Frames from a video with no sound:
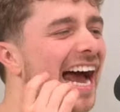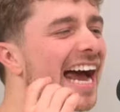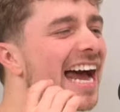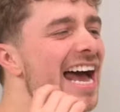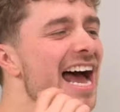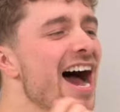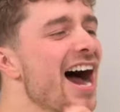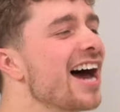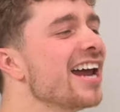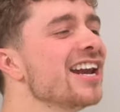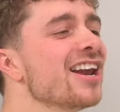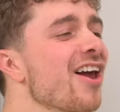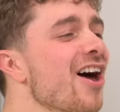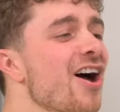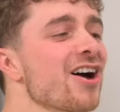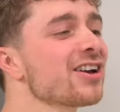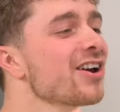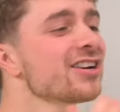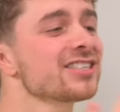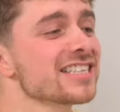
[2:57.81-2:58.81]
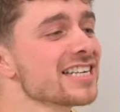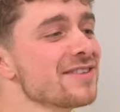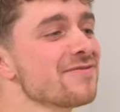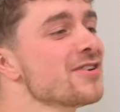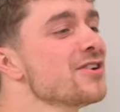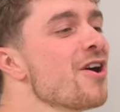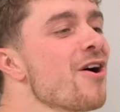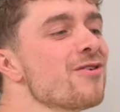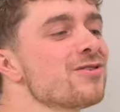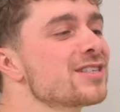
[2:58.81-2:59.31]
So like, I, I, didn't
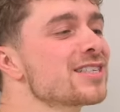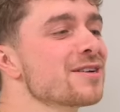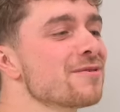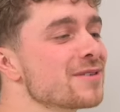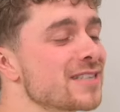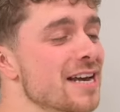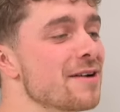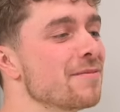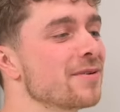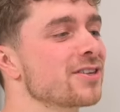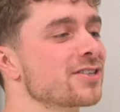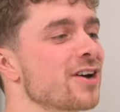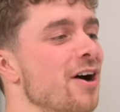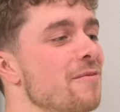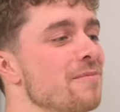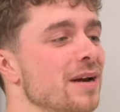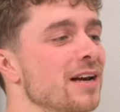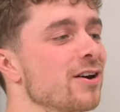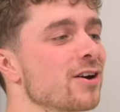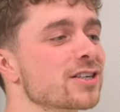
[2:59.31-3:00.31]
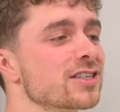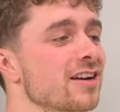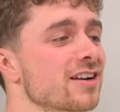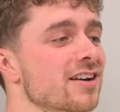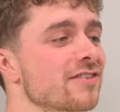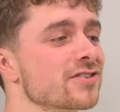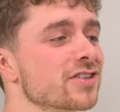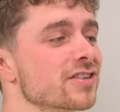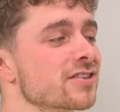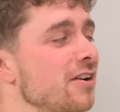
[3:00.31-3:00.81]
even notice it was him at the time, yeah. but it looks like
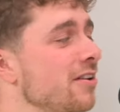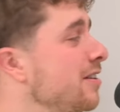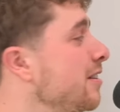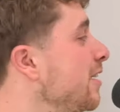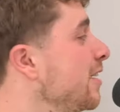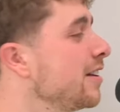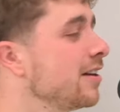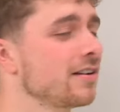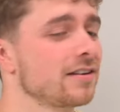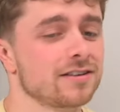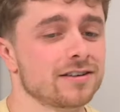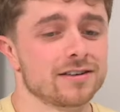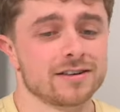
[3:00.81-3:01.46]
I've just gone. yeah.